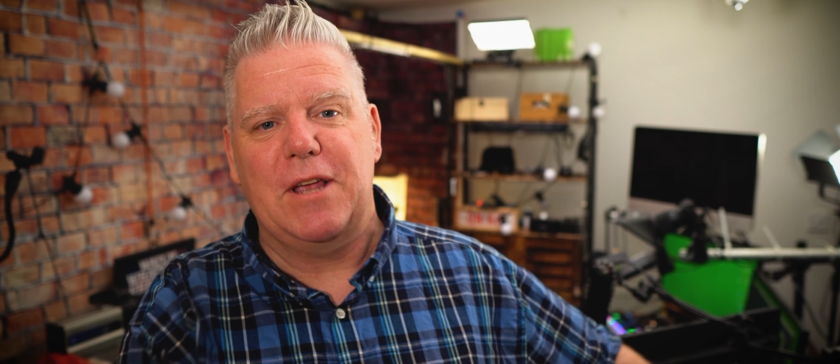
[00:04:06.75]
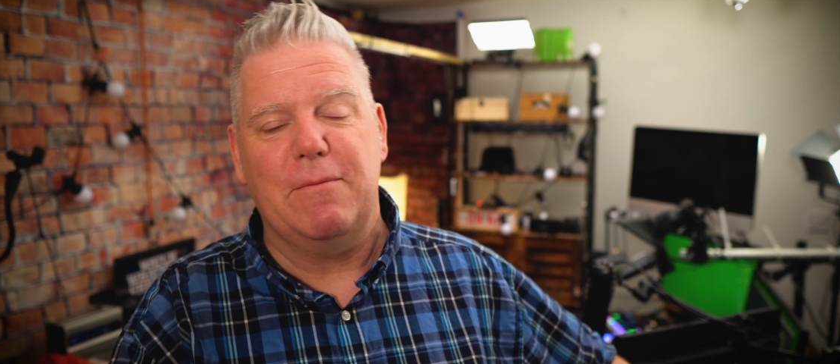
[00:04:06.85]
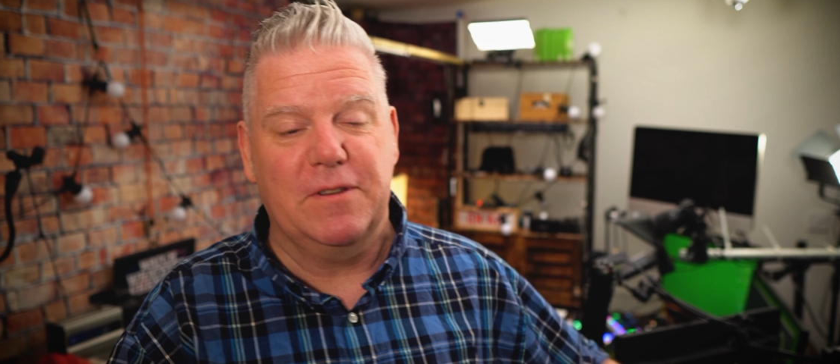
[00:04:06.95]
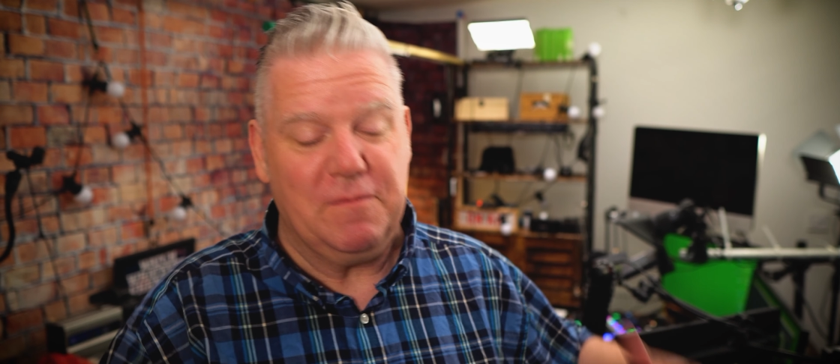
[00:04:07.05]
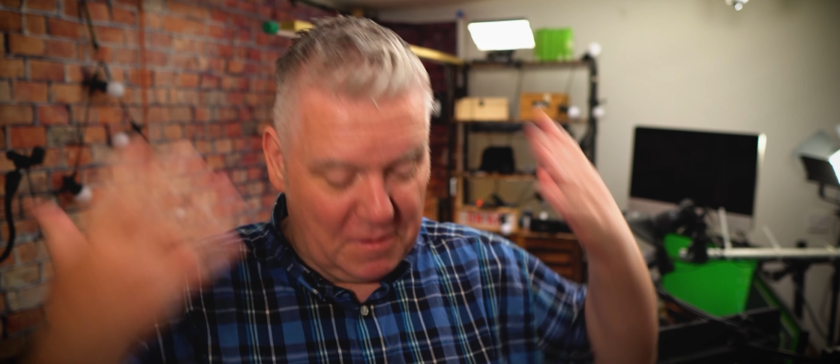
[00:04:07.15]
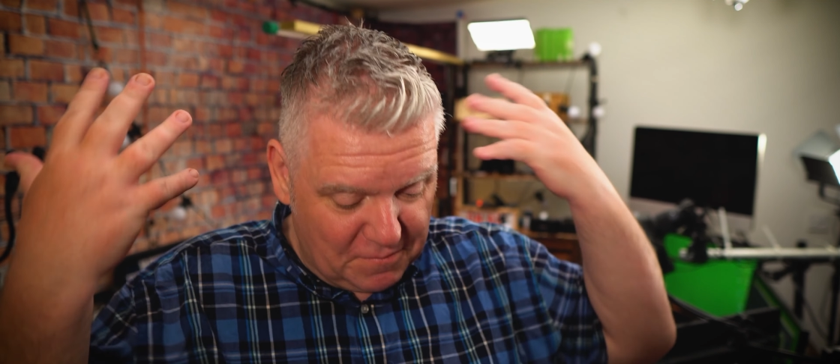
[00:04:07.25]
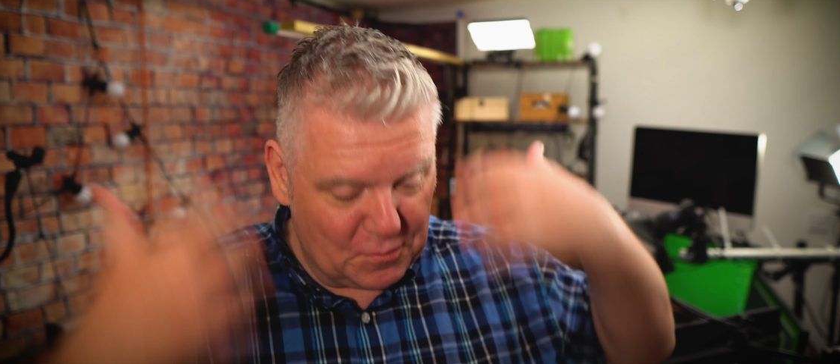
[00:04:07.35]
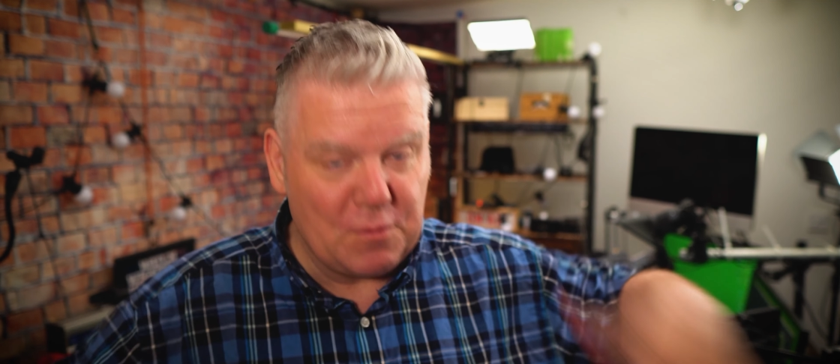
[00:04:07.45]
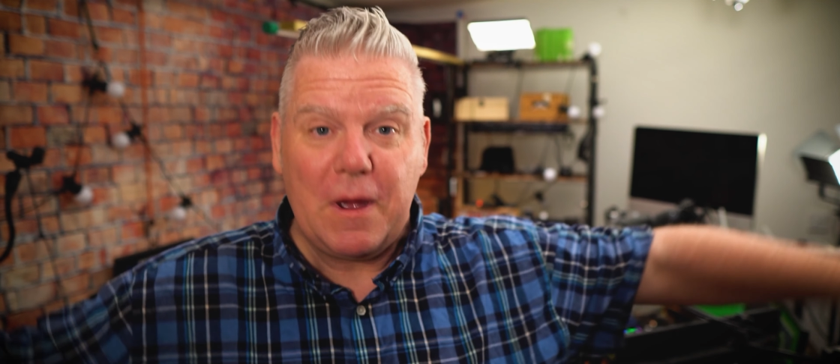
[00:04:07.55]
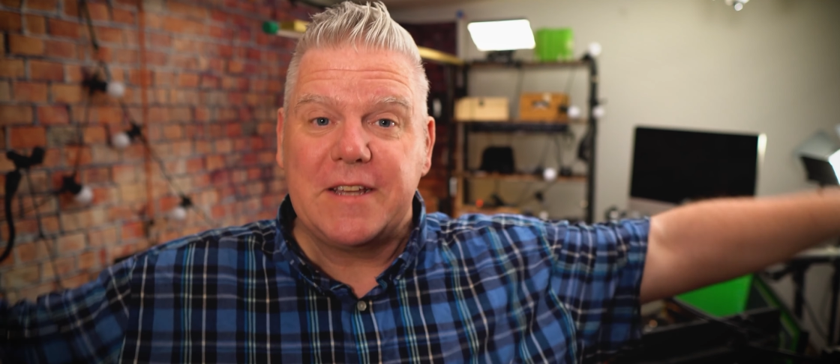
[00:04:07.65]
tubs have been
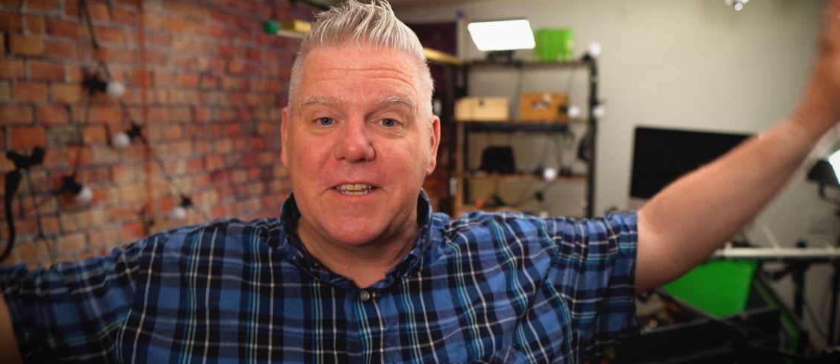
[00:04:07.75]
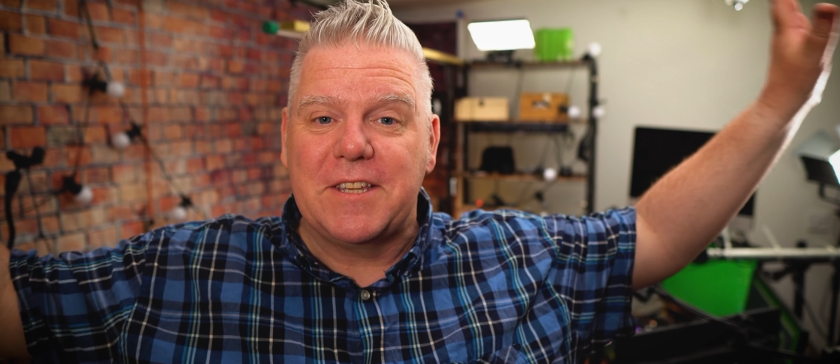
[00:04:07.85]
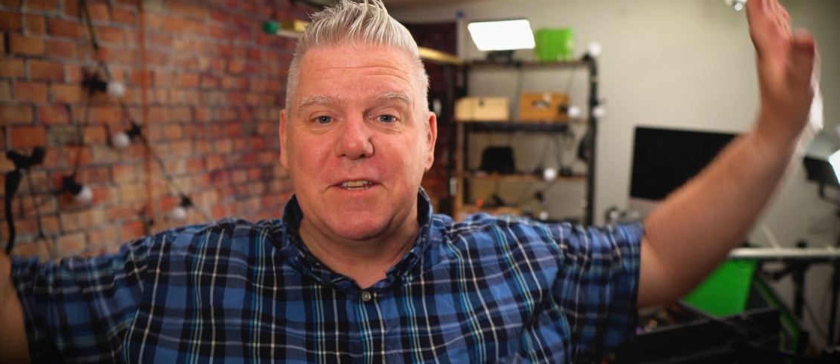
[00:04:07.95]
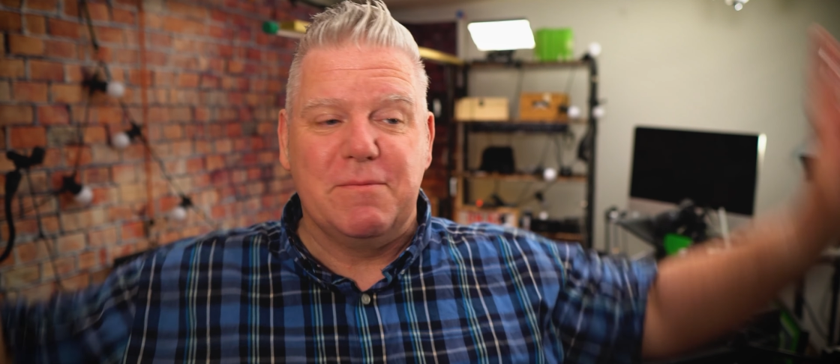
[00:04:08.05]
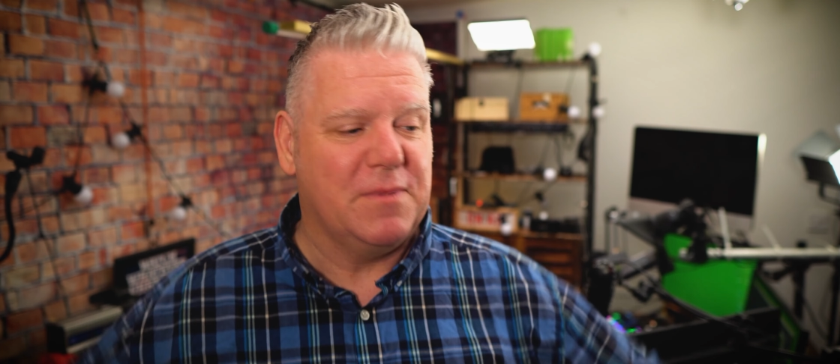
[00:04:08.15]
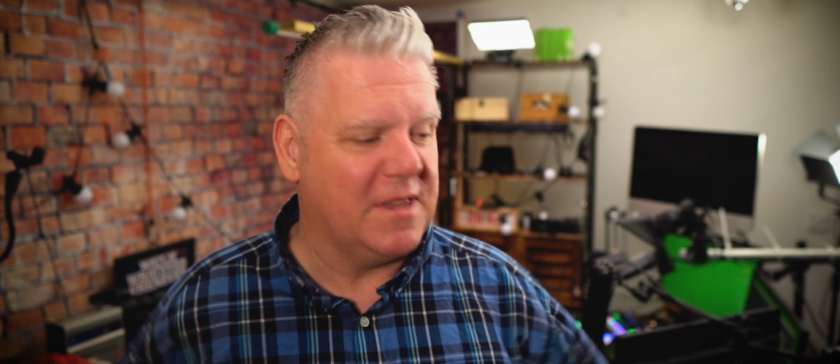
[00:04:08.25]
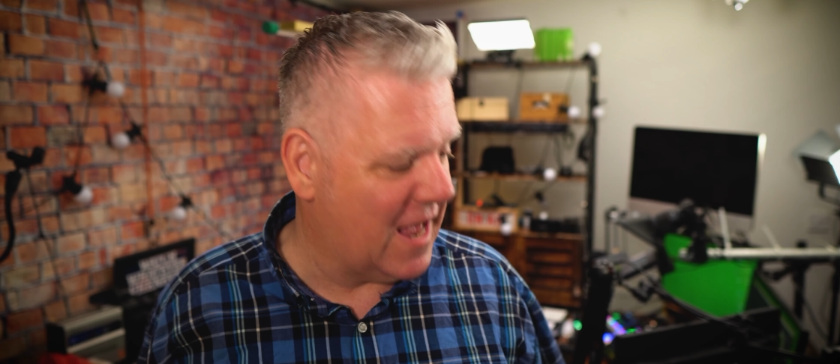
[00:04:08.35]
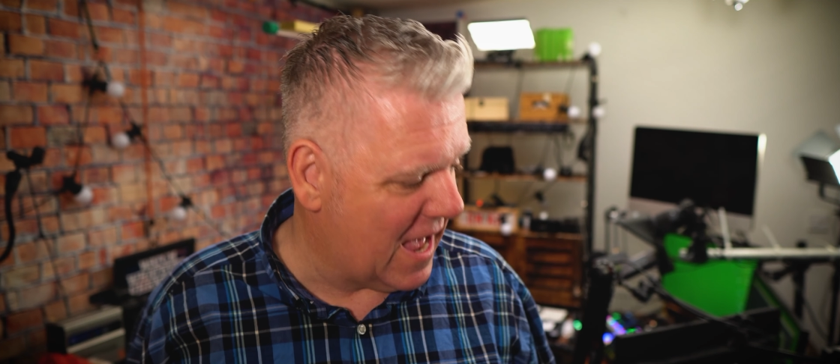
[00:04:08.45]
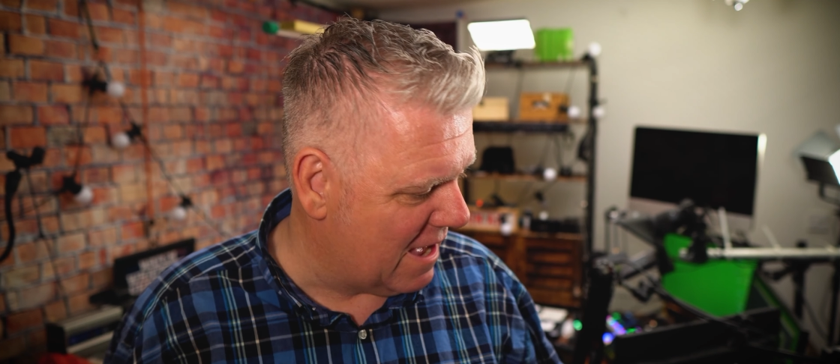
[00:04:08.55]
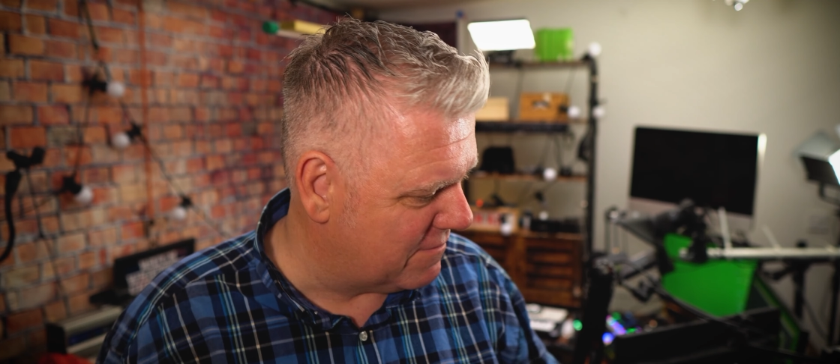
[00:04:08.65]
through my system, but
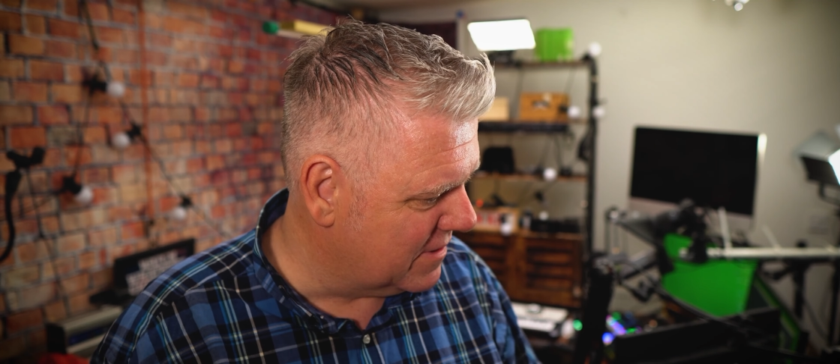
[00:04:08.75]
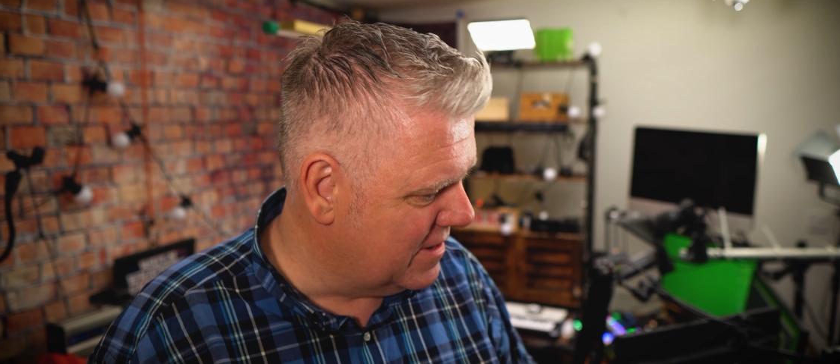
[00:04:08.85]
they have,